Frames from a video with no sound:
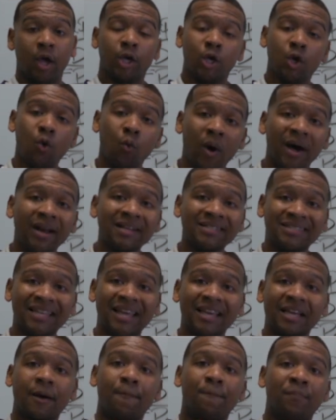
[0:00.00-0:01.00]
You want to
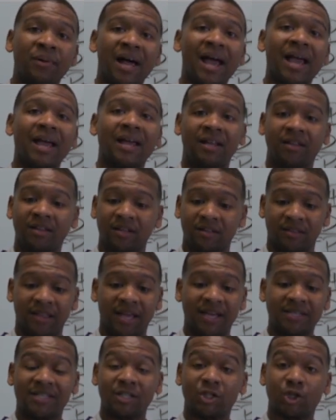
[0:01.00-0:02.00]
stay compliant in the
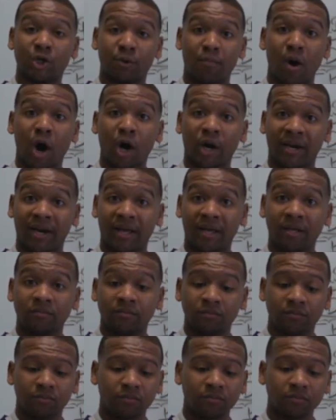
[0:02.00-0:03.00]
things that you're marketing,